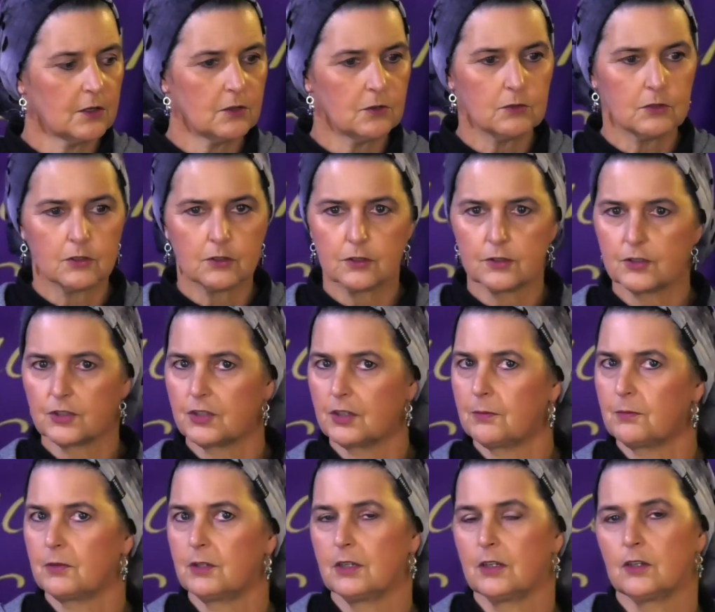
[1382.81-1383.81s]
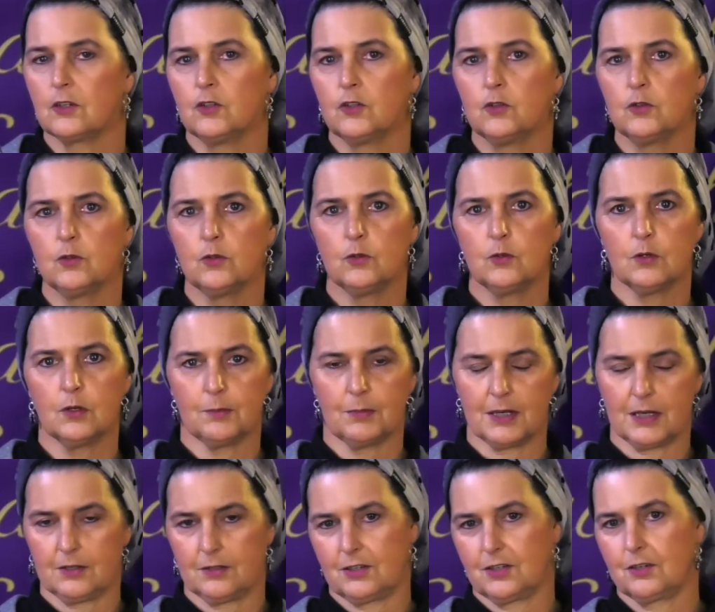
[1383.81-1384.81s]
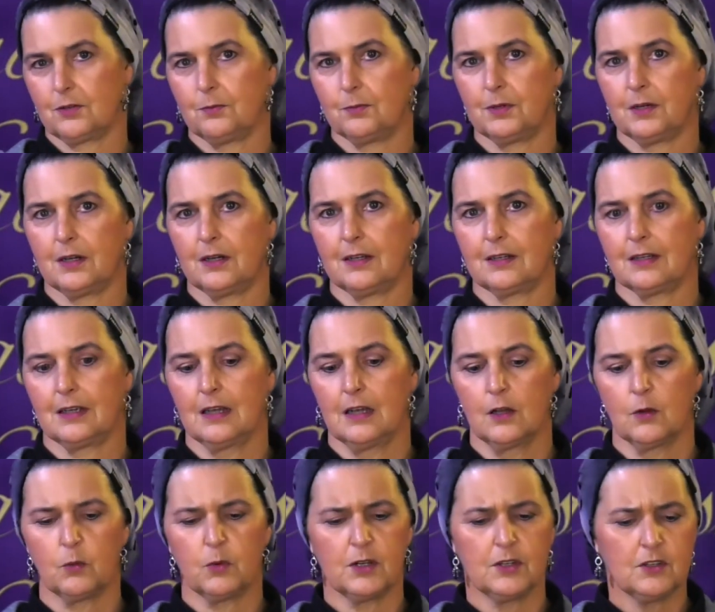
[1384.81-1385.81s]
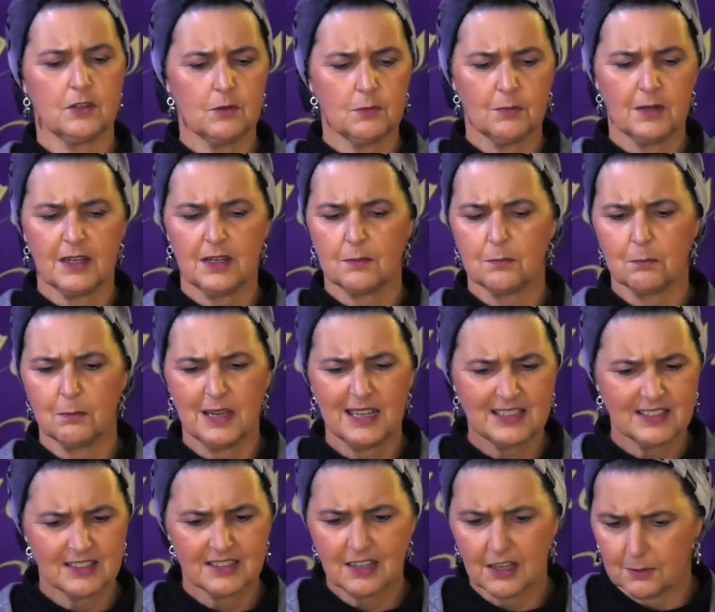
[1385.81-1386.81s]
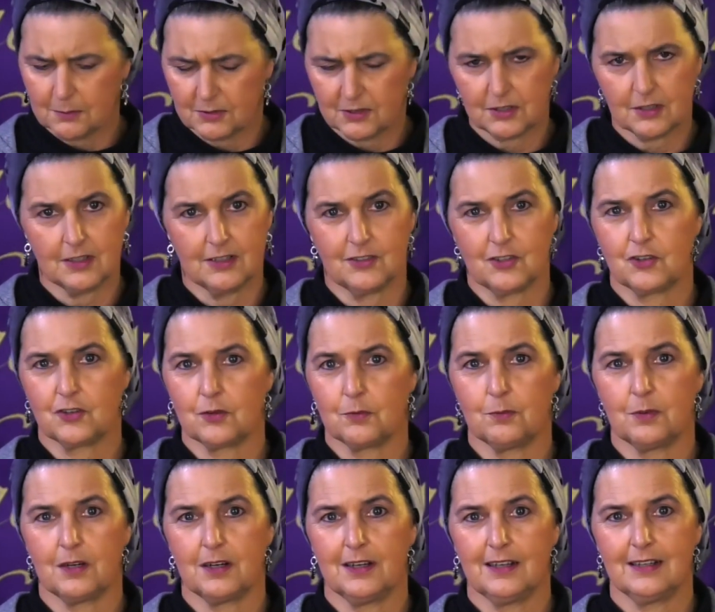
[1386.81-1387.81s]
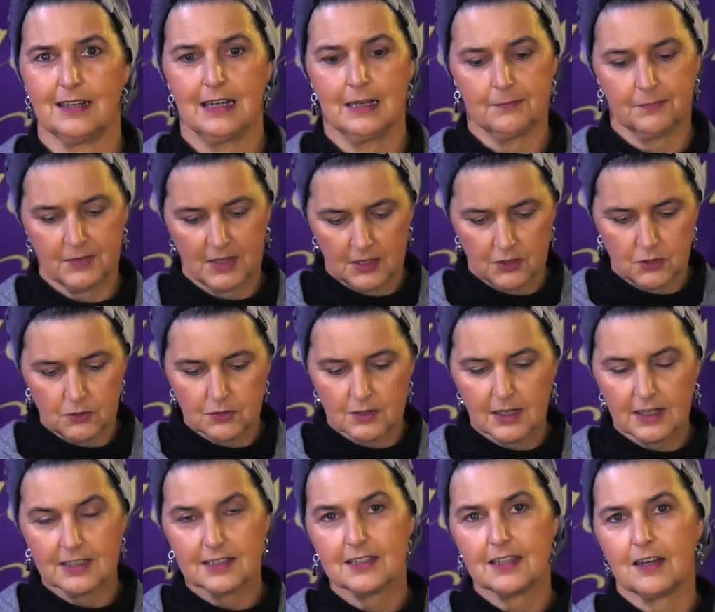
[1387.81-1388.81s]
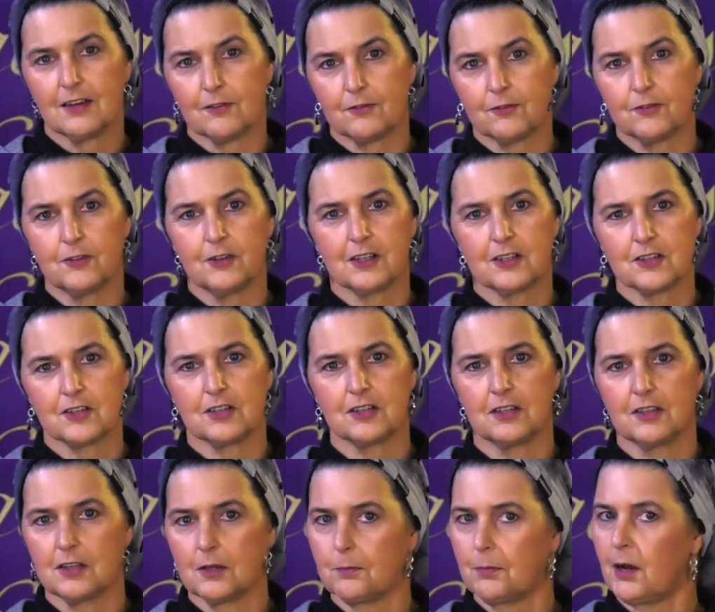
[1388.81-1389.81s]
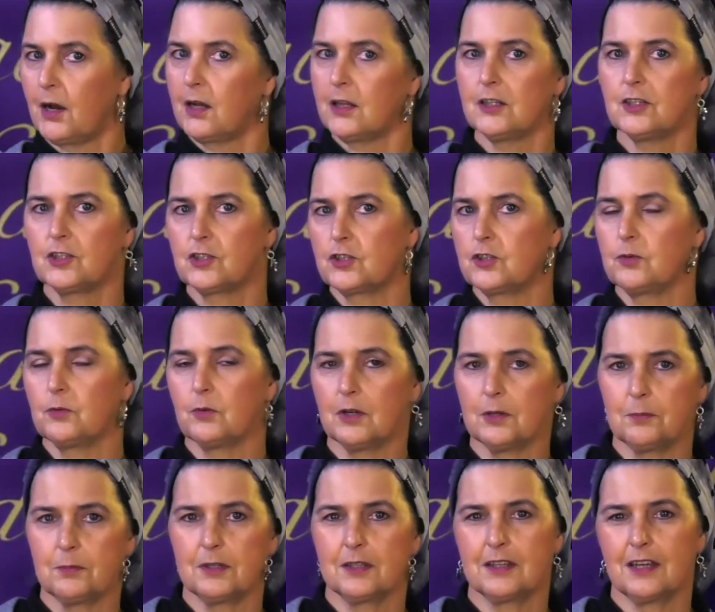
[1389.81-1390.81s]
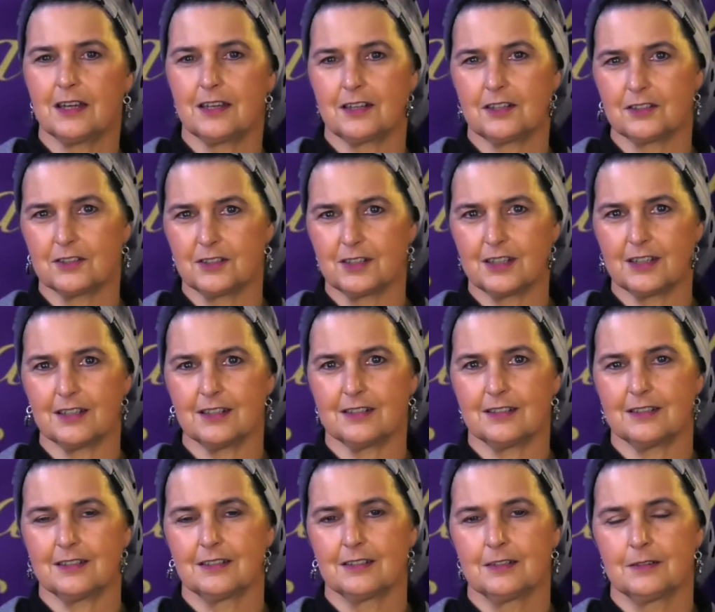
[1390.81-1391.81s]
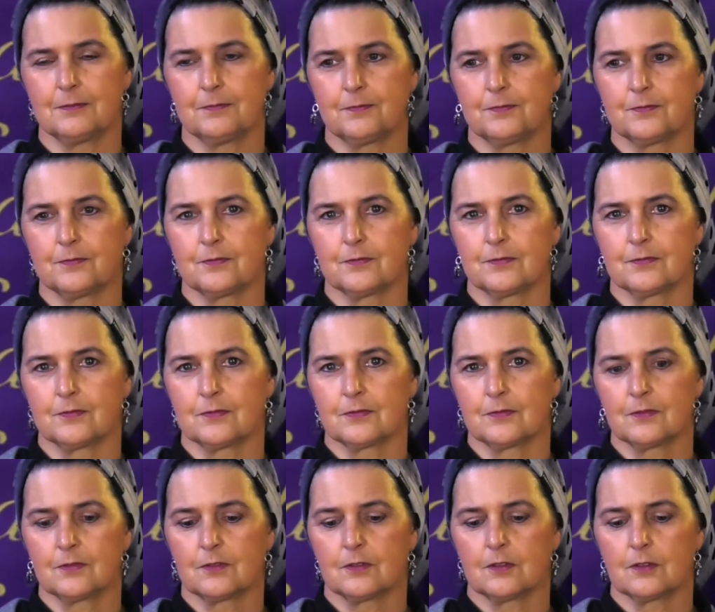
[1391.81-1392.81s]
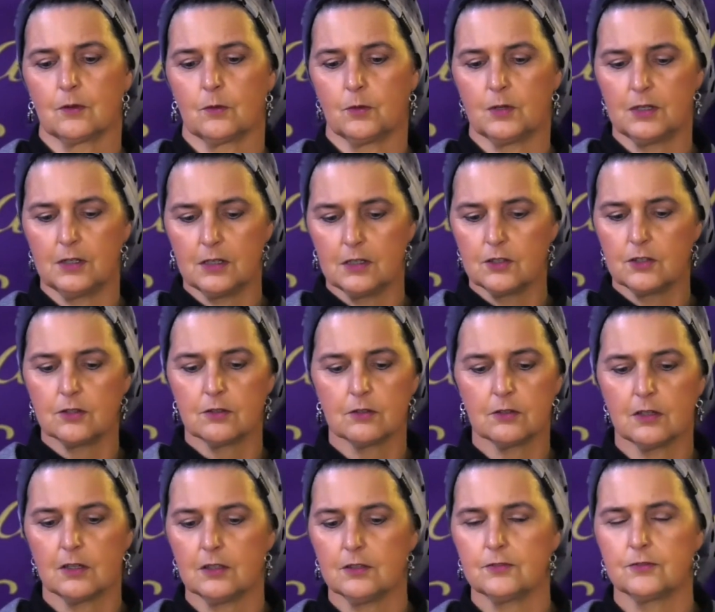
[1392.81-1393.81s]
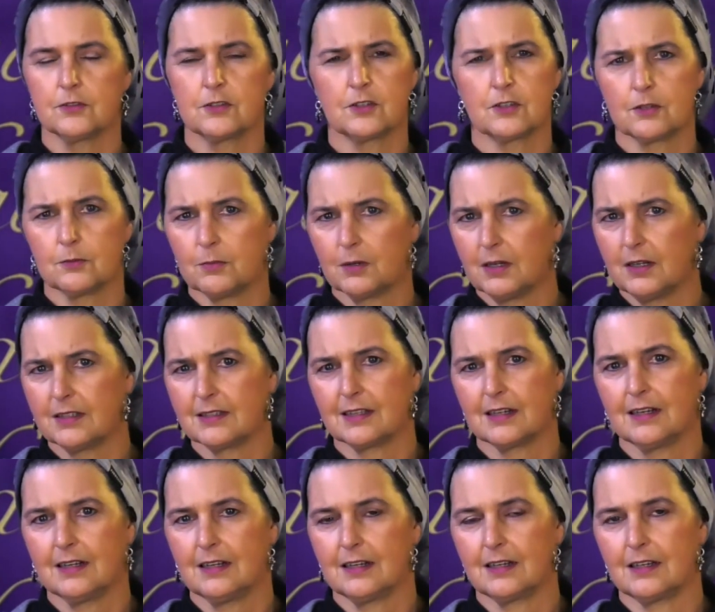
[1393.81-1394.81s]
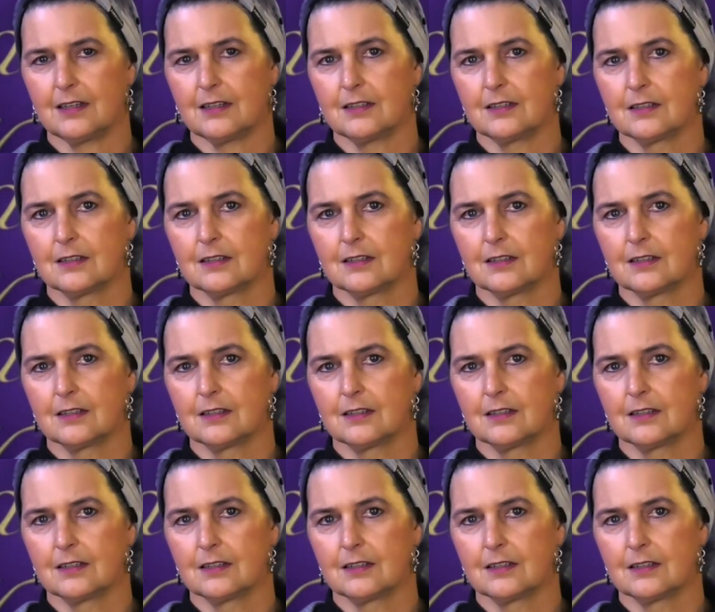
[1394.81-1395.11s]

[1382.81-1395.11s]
you learned something new about Shabbat, when you made mess-ups on Shabbat and you got that friction that polished you up in that area. When did your love for Shabbat die?